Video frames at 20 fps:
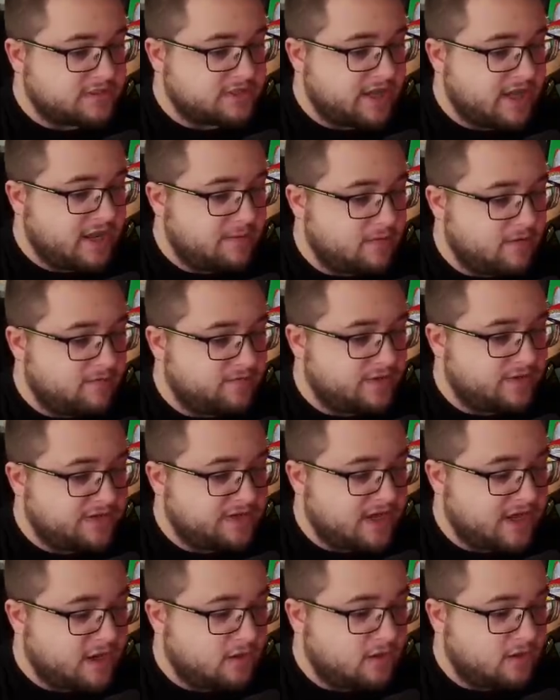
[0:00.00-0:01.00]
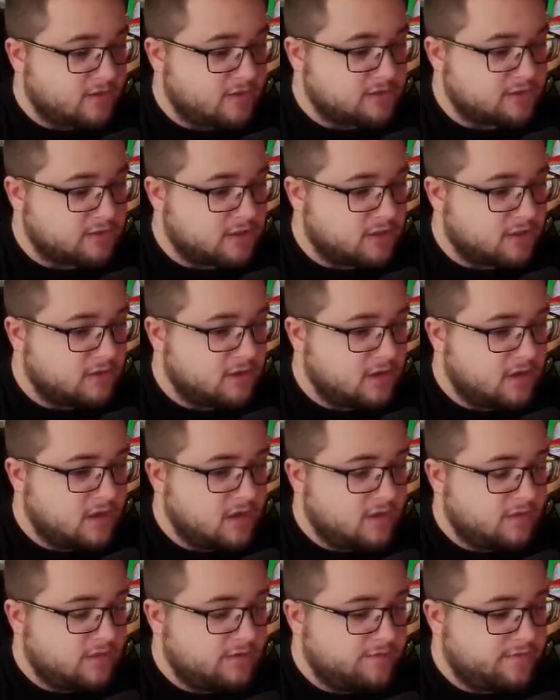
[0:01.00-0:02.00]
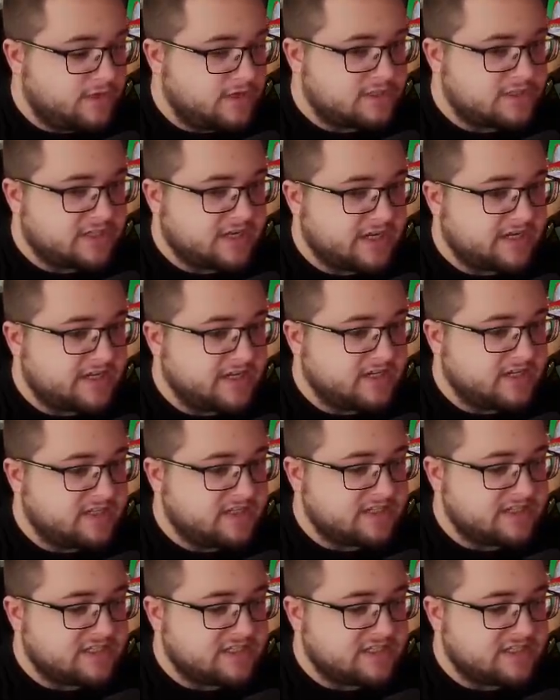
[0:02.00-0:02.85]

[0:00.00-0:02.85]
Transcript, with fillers: game of the day also. The first thing I kill is a